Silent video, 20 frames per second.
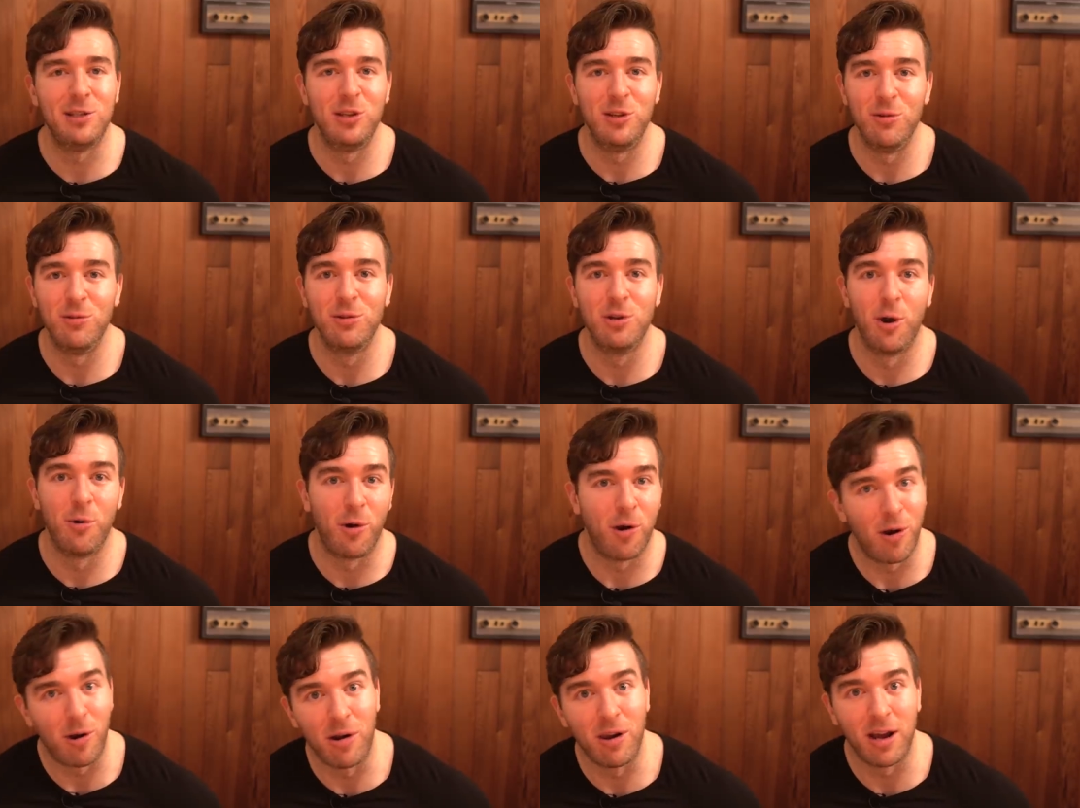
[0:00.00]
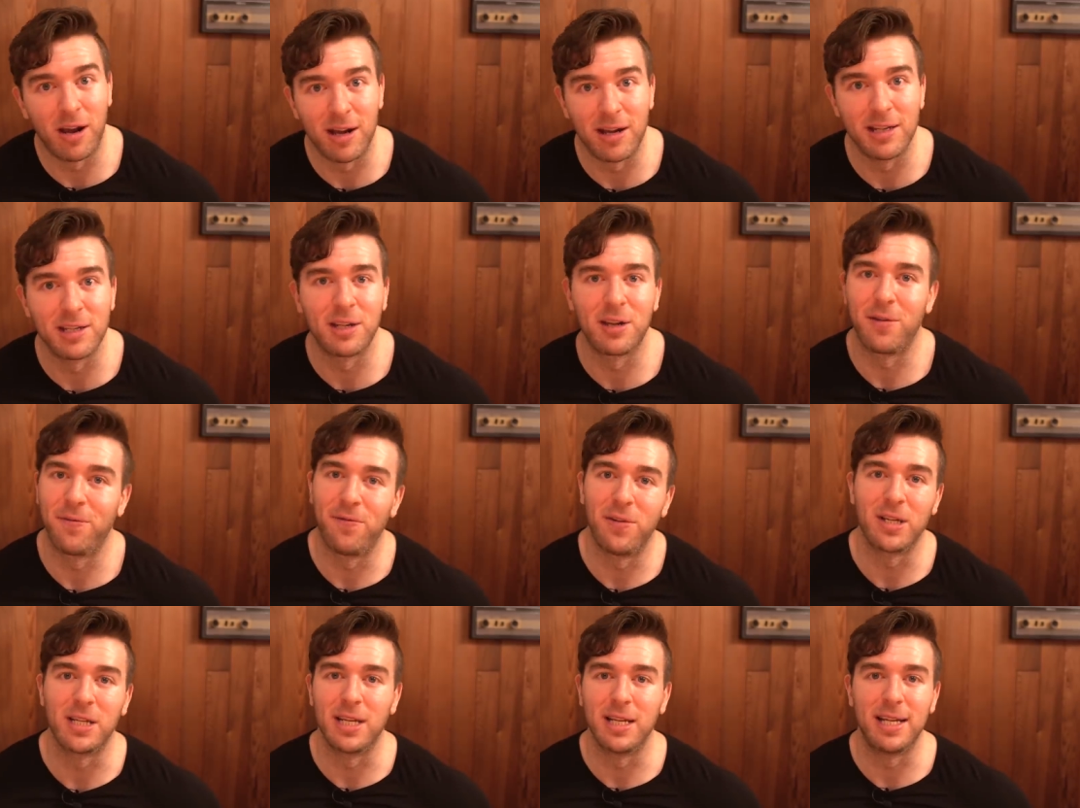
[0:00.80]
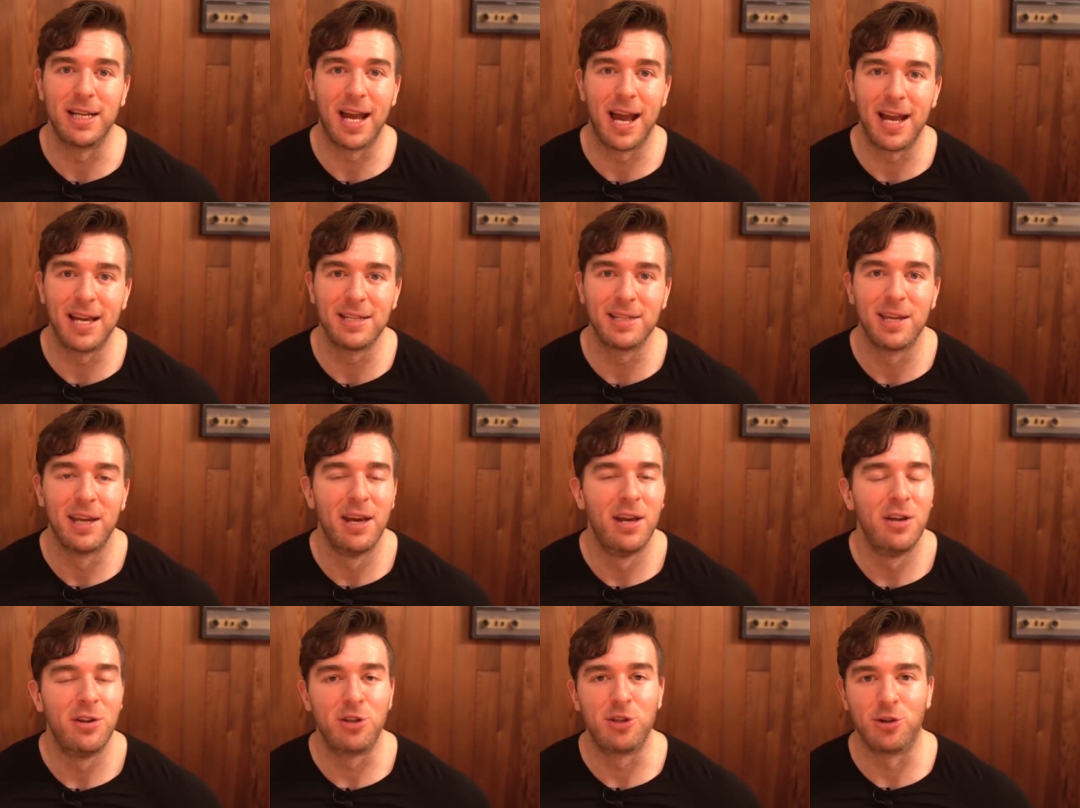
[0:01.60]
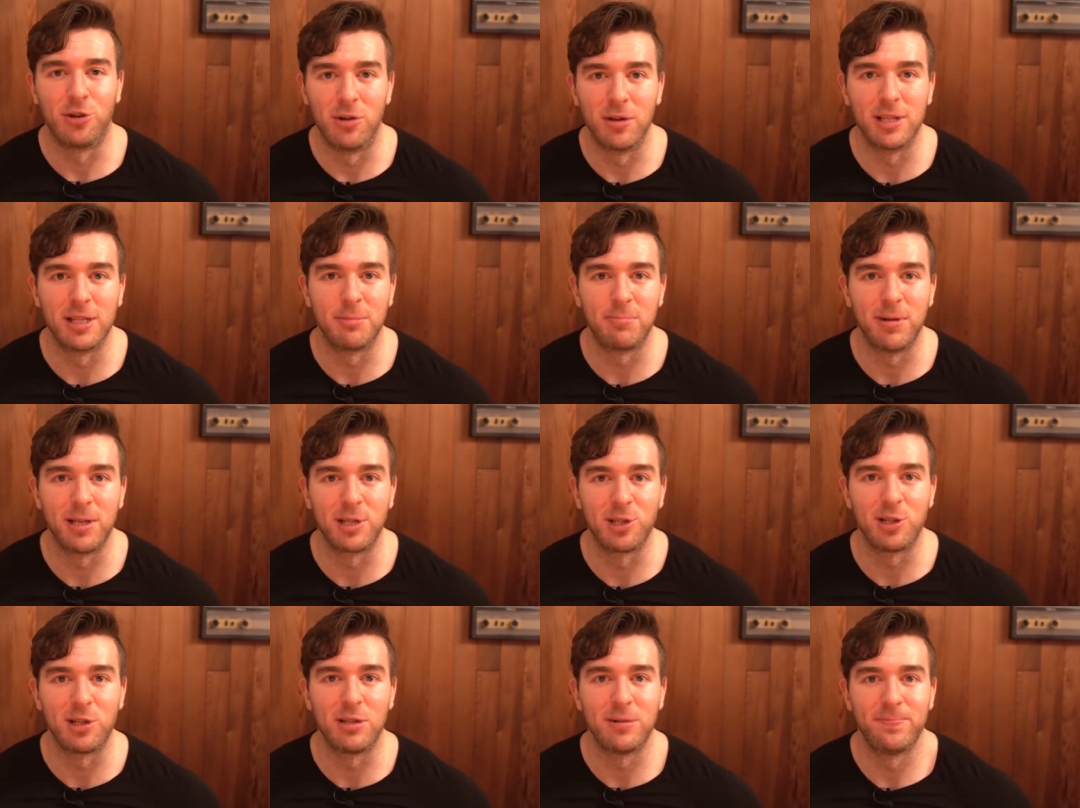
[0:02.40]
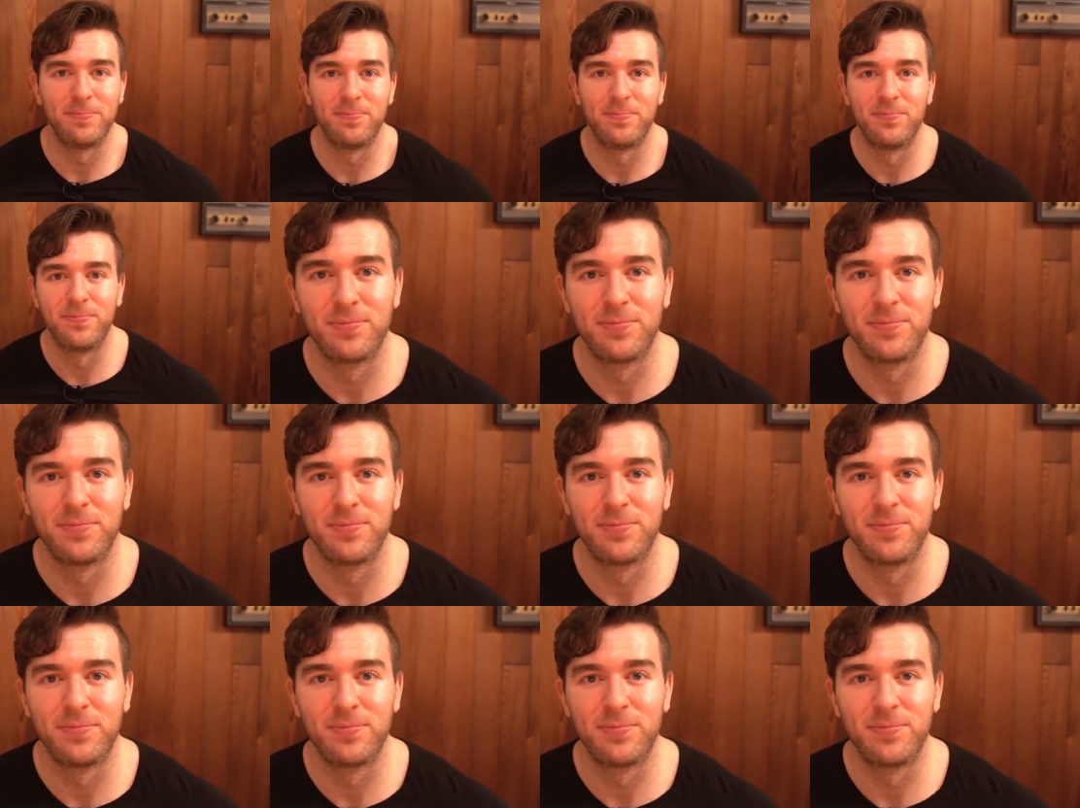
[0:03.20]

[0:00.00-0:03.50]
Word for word: dude go heart eyes on a fucking guy's shirtless picture?